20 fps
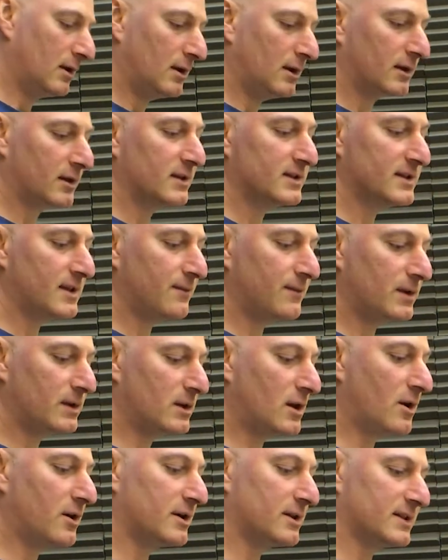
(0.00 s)
Because if you
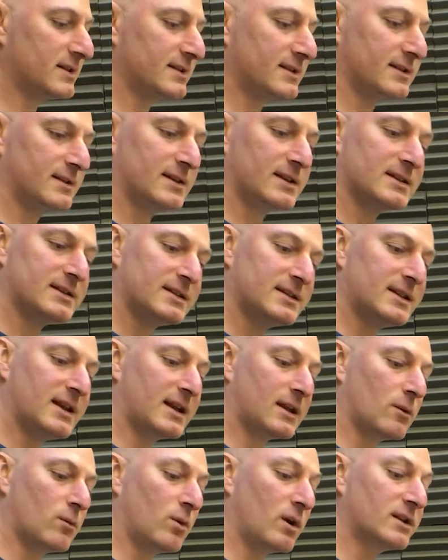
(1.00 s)
notice, the
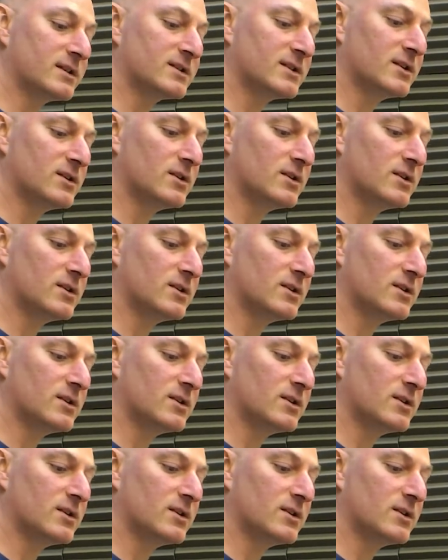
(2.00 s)
stick wants to